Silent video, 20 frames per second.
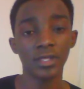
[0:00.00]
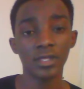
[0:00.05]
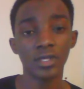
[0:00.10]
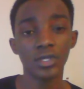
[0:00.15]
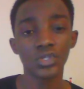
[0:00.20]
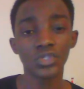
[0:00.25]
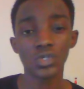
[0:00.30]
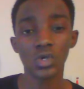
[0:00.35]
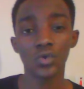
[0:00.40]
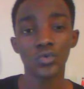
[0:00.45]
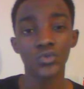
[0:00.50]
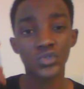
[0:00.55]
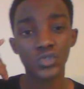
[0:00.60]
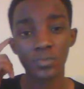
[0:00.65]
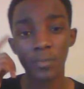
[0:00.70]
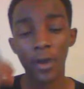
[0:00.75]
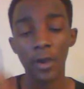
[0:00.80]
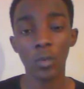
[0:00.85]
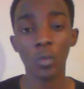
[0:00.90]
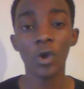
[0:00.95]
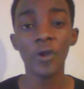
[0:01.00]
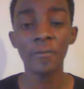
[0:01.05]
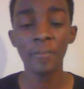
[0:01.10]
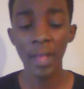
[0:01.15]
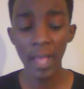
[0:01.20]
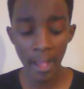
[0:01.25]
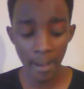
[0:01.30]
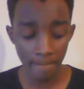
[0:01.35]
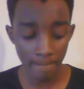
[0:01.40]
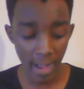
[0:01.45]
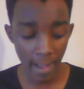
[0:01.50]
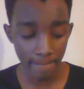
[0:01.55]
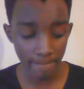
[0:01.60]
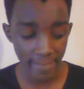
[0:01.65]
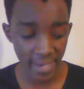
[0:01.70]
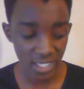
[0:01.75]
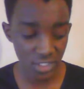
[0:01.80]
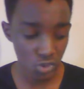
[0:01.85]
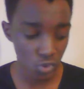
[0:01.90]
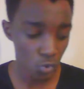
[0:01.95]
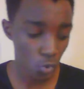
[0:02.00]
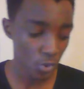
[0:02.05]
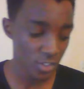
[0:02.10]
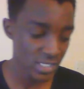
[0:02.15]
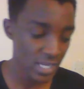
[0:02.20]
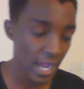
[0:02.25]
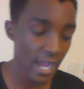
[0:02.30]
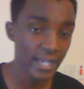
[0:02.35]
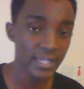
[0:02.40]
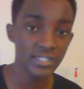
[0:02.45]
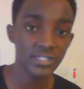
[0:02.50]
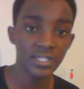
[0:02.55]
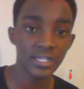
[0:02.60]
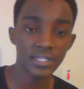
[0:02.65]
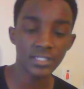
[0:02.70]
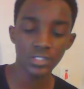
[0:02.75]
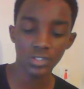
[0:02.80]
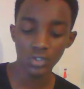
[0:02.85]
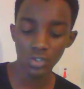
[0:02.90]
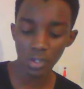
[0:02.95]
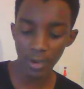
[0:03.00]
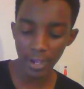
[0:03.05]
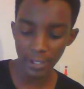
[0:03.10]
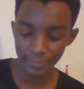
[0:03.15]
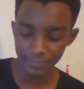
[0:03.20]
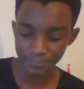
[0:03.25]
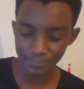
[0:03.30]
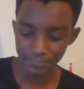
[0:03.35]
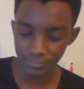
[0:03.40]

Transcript: It's called smart. One, my mentor Ty says, you know what?